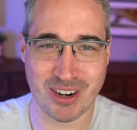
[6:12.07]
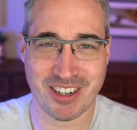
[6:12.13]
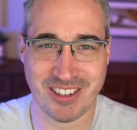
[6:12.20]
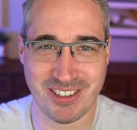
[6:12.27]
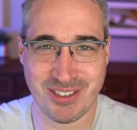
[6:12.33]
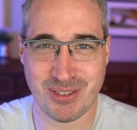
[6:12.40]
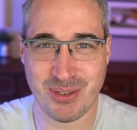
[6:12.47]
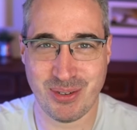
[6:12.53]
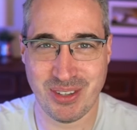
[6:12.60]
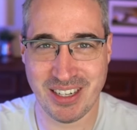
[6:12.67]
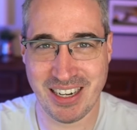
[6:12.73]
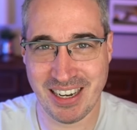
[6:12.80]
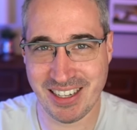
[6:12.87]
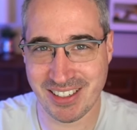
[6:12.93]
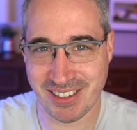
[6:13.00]
worked through
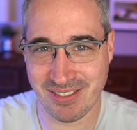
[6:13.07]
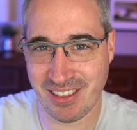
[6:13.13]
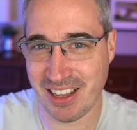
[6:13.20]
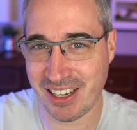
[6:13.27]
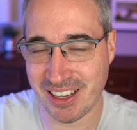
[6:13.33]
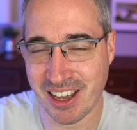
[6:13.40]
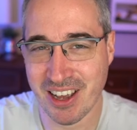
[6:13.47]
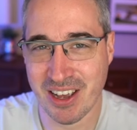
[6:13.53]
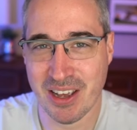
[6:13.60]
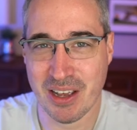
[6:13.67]
the days of like